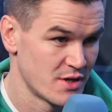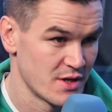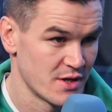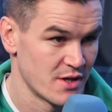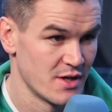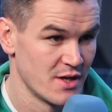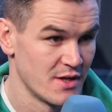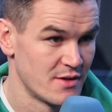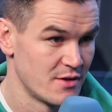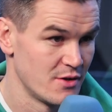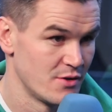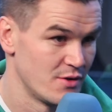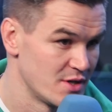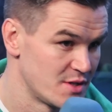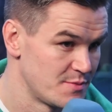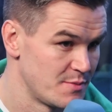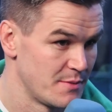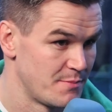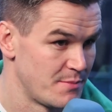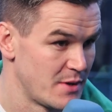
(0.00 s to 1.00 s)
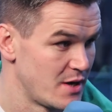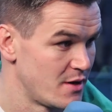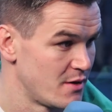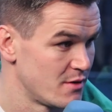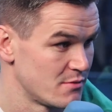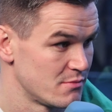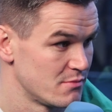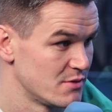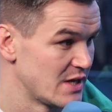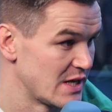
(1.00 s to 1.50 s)
I think you need to do this bit
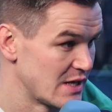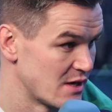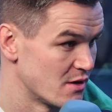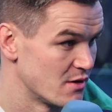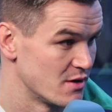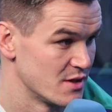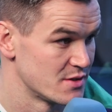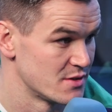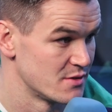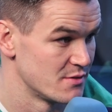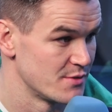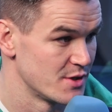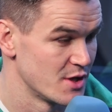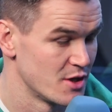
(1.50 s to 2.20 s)
better," well, then I'll listen.